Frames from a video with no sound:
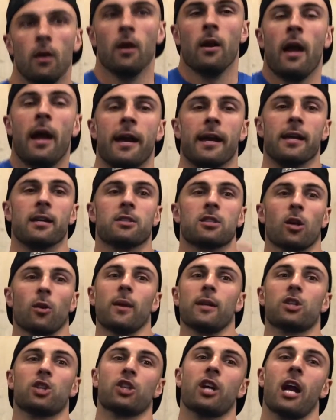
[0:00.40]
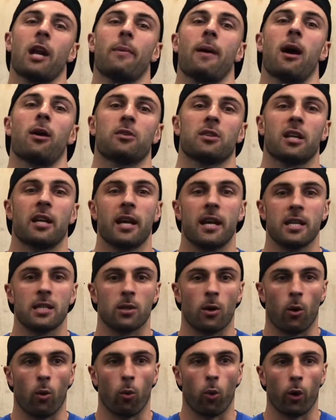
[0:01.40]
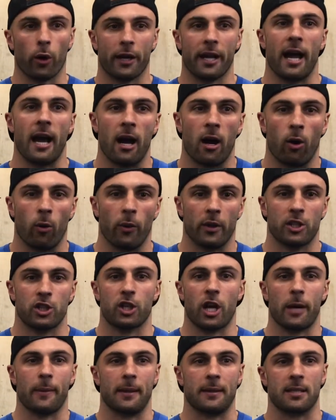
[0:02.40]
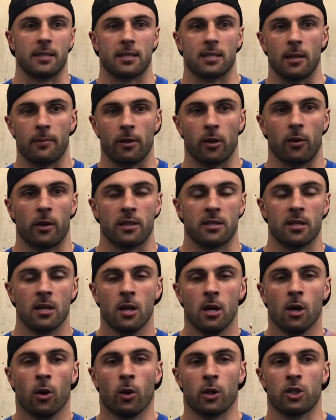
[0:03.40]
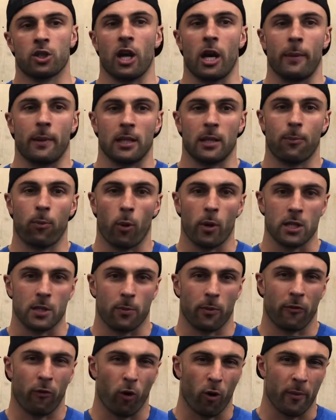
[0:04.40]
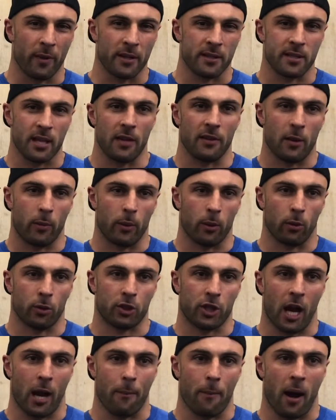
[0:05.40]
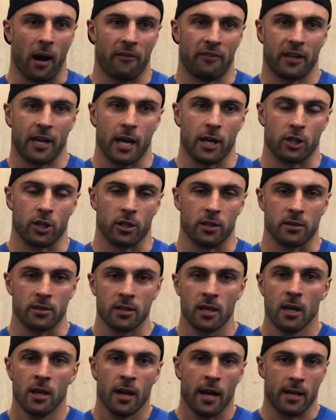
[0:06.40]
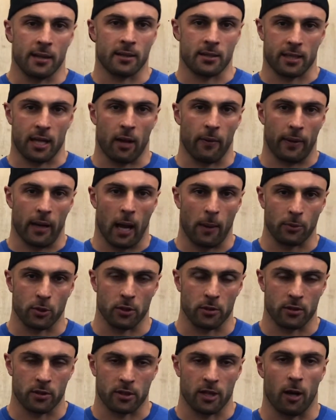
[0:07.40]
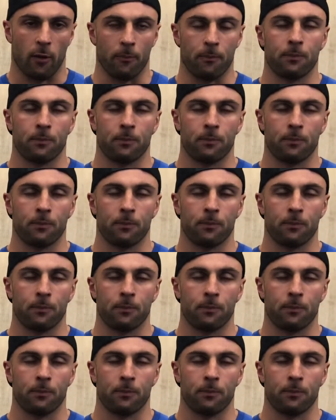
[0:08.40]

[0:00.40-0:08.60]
Hey, so let's chat about today's workout, let's chat about the stimulus, let's chat about the points of performance, and then we will chat modifications and scaling options. So,